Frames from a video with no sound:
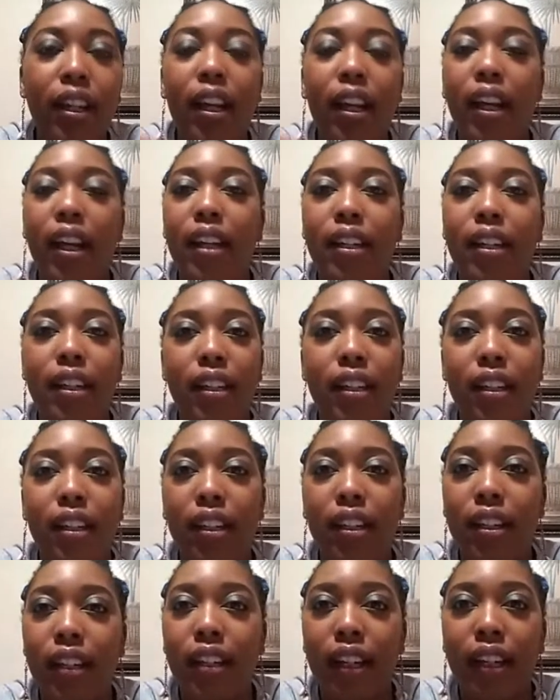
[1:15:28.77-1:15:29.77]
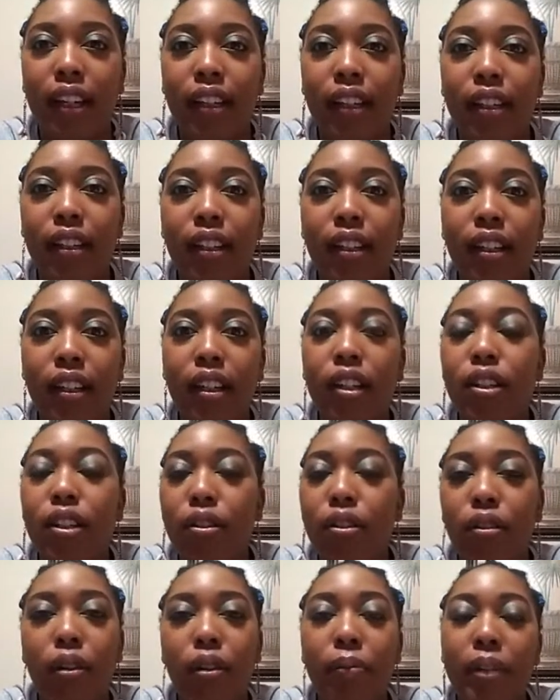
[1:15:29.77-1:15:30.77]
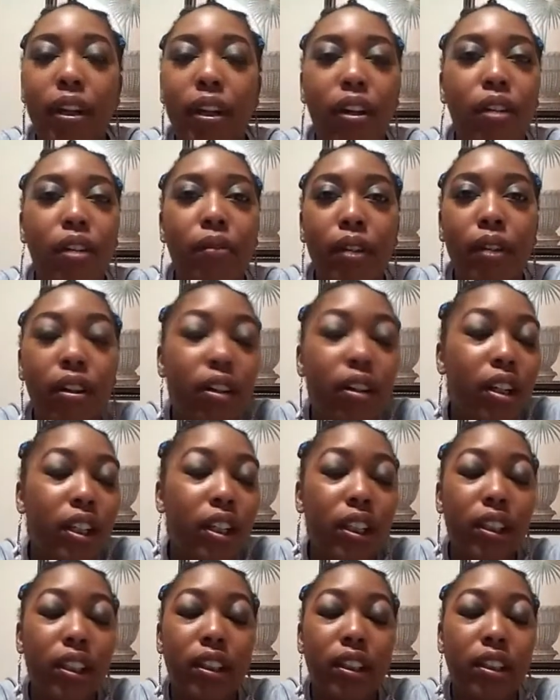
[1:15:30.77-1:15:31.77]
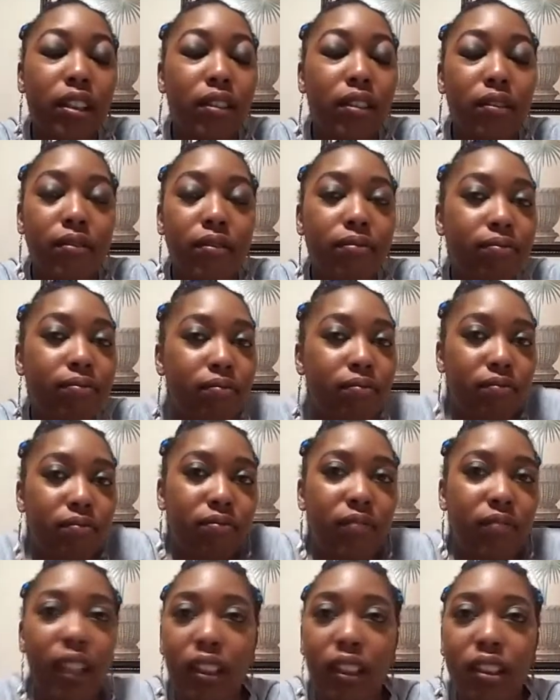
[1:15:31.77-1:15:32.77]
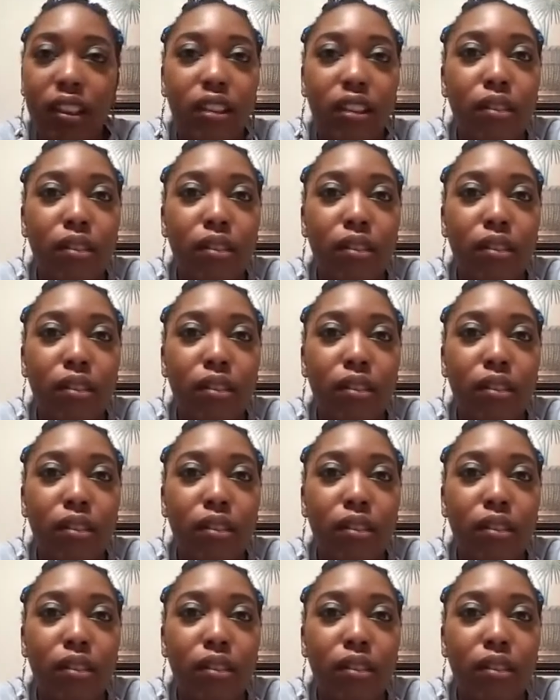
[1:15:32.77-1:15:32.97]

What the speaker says: At the end of the day, you're gonna be hurt regardless. So that's just